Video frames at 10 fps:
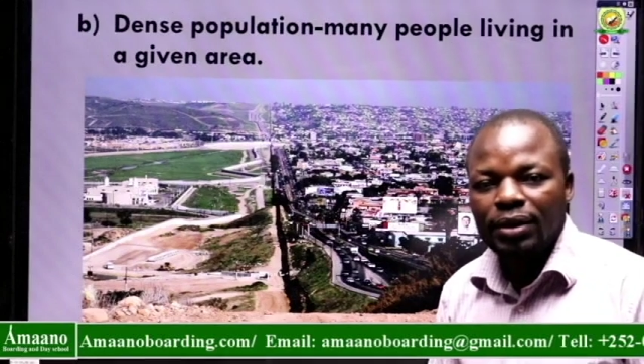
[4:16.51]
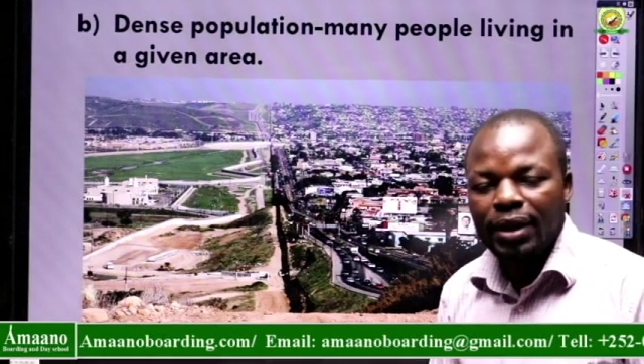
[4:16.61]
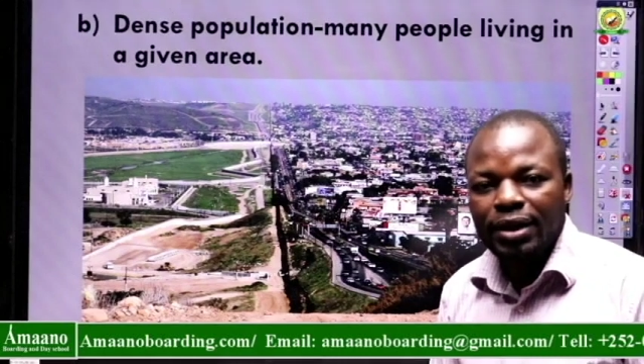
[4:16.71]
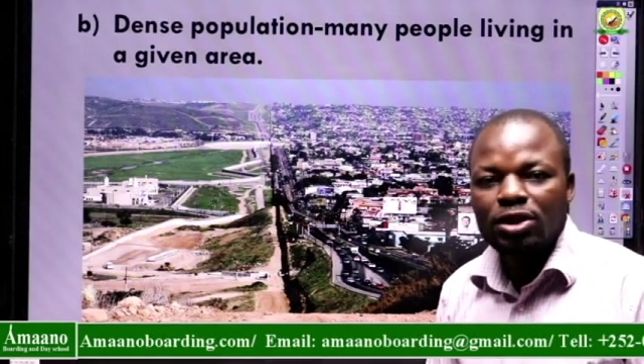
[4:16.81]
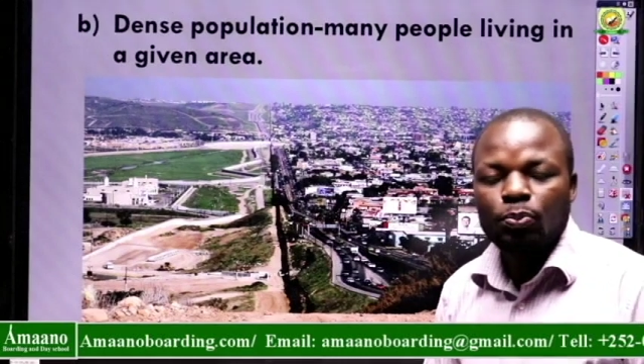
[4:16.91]

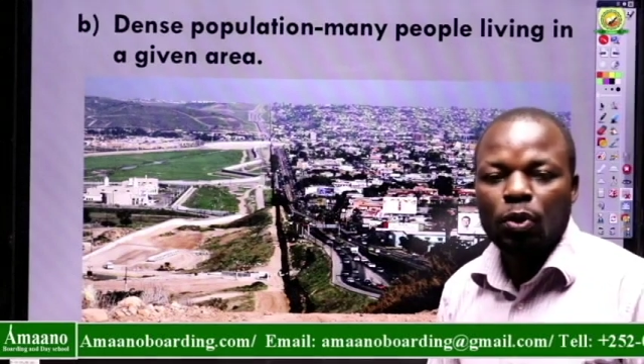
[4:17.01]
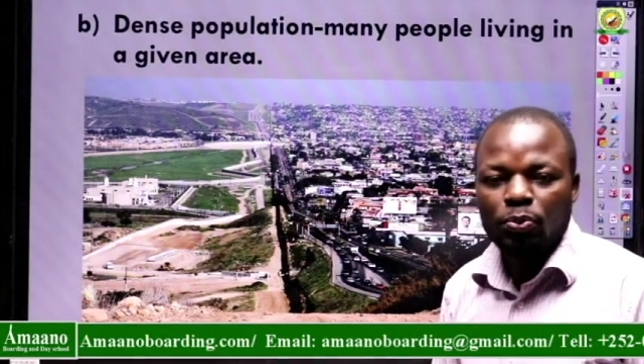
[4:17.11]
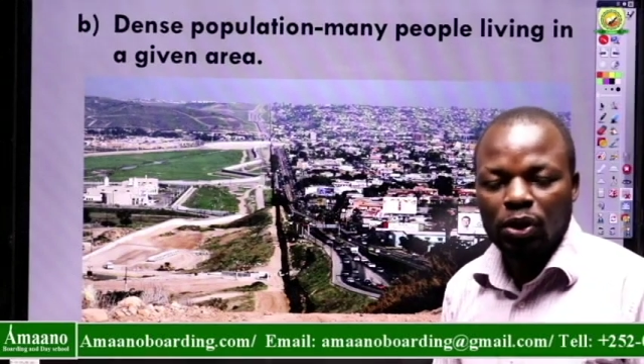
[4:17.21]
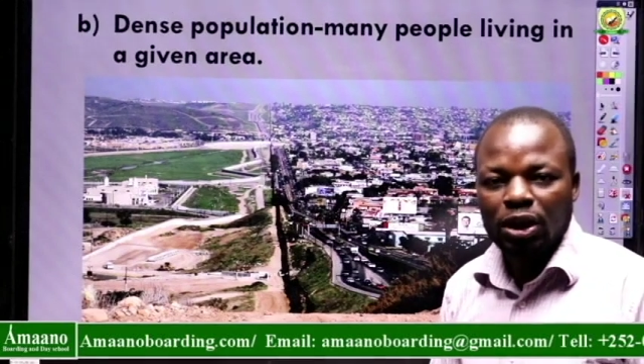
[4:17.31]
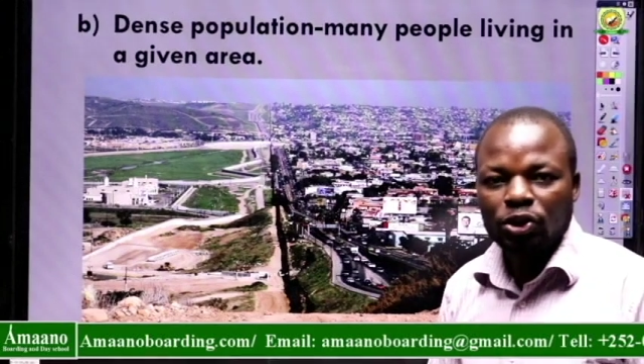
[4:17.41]
Dense
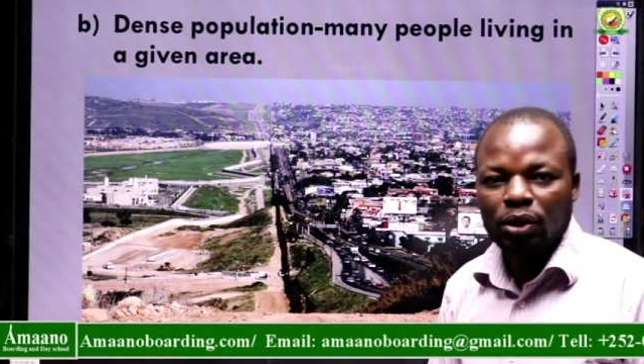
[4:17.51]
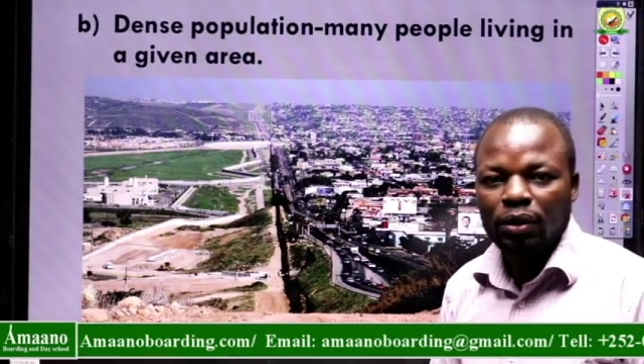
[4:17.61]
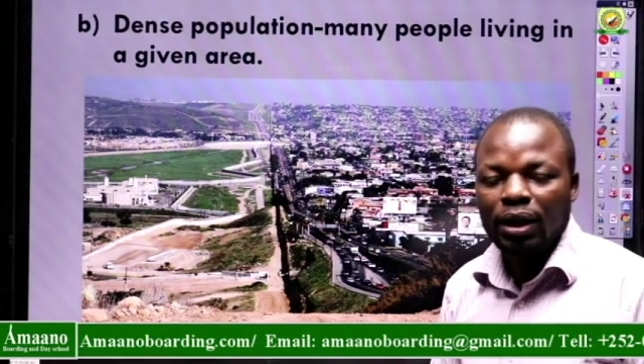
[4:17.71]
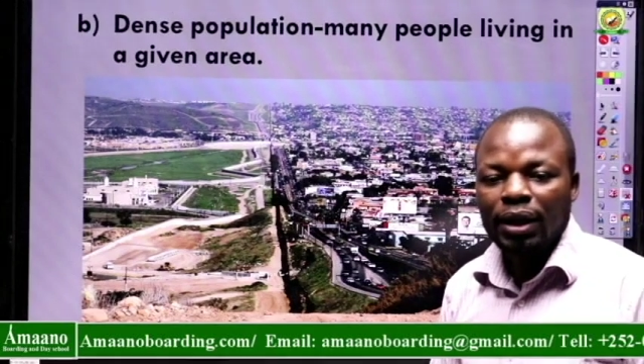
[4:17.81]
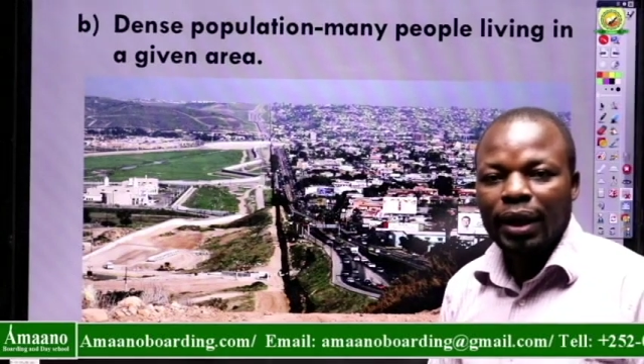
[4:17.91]

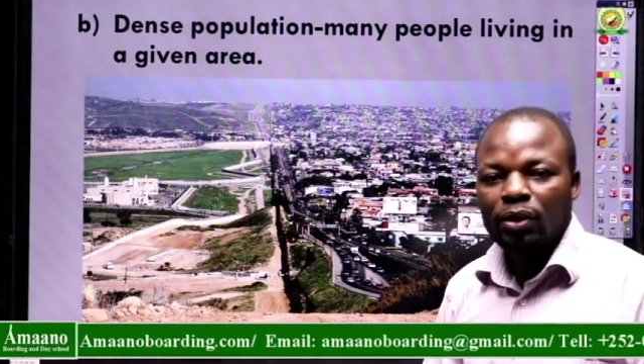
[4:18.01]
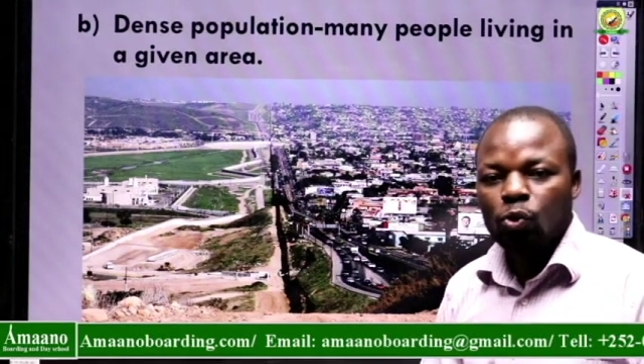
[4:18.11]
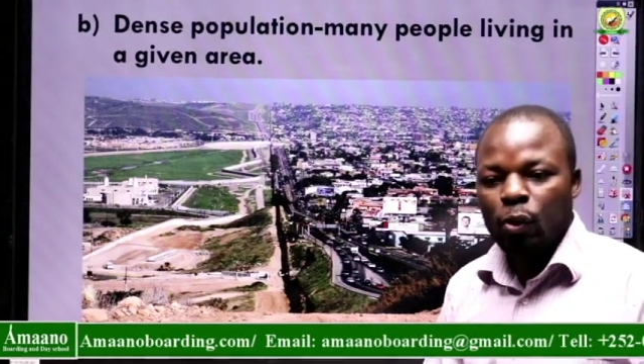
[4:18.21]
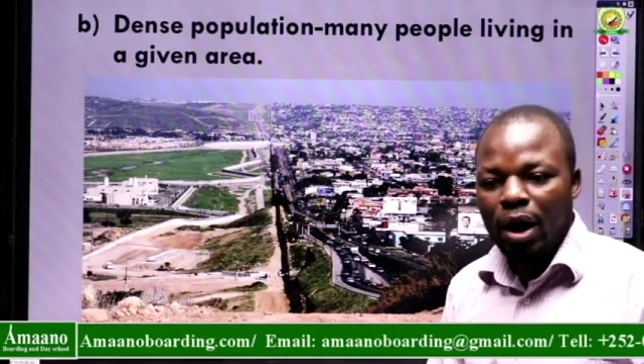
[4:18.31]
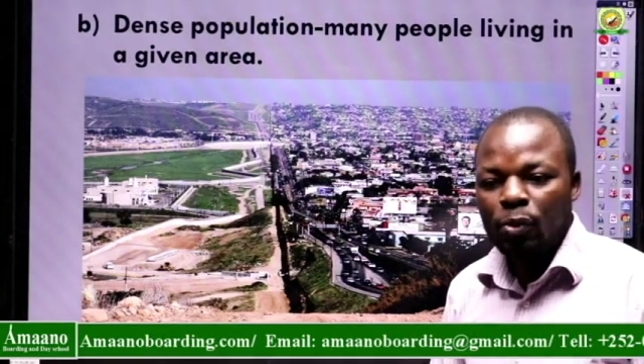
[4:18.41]
population, like
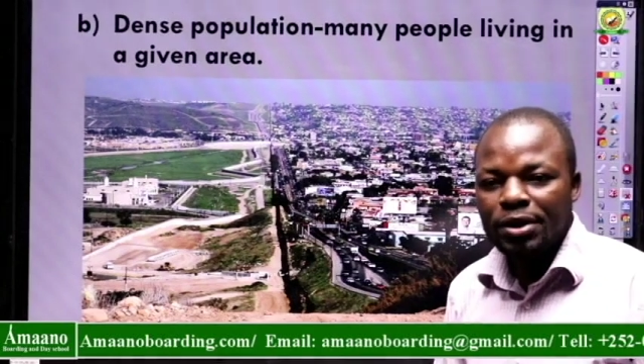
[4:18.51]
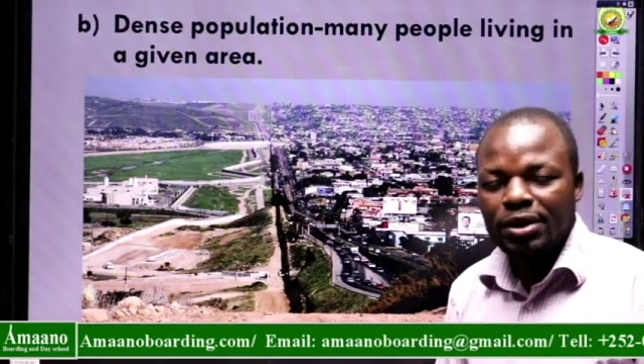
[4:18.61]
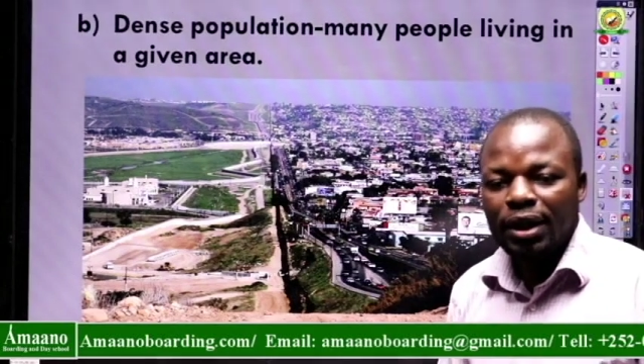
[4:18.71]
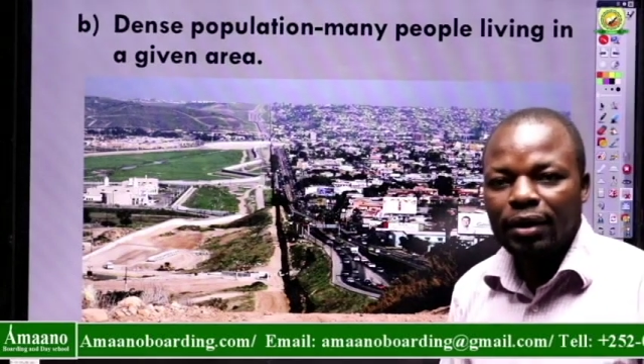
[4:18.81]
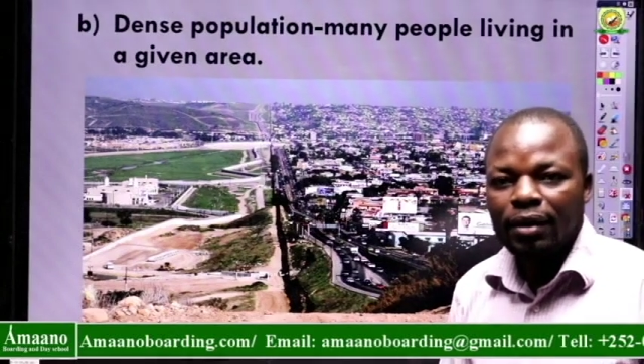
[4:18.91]
where we
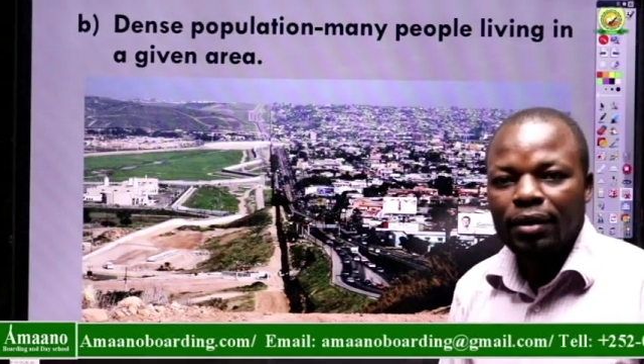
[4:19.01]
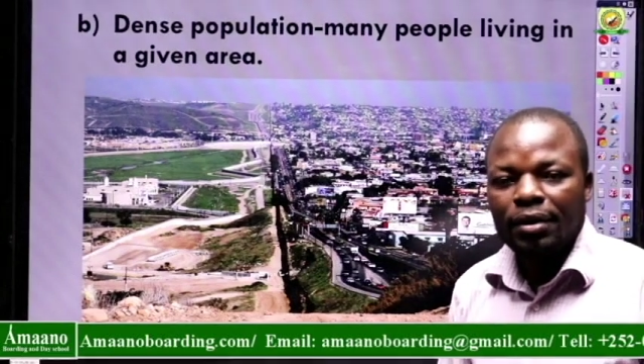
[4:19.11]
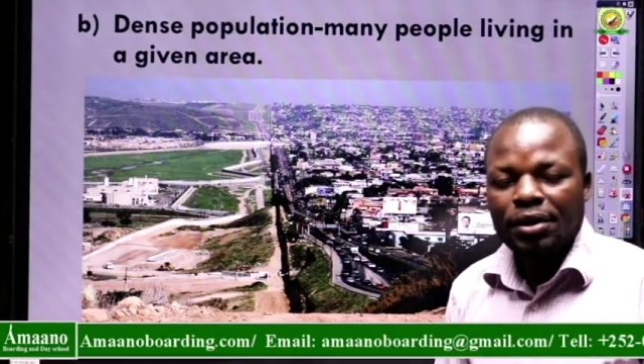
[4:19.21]
stay